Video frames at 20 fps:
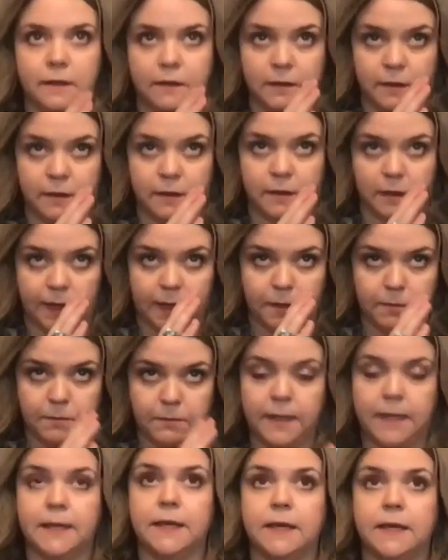like
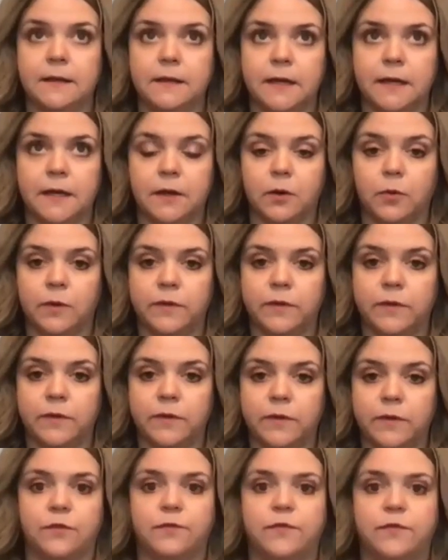immediately or within the
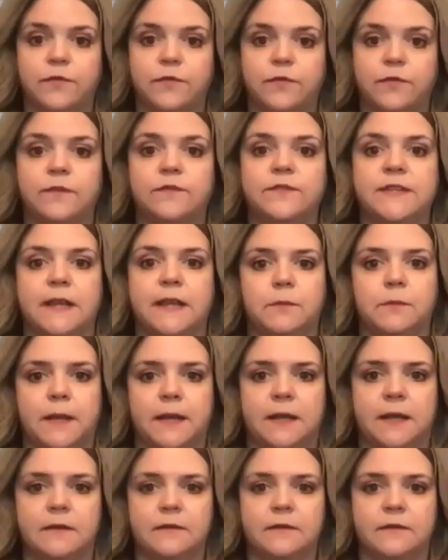first 10 or
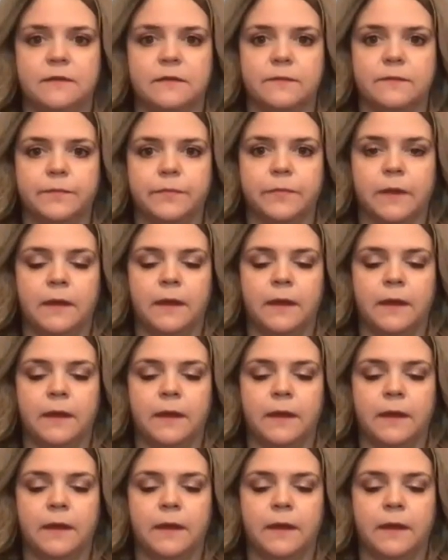15 minutes.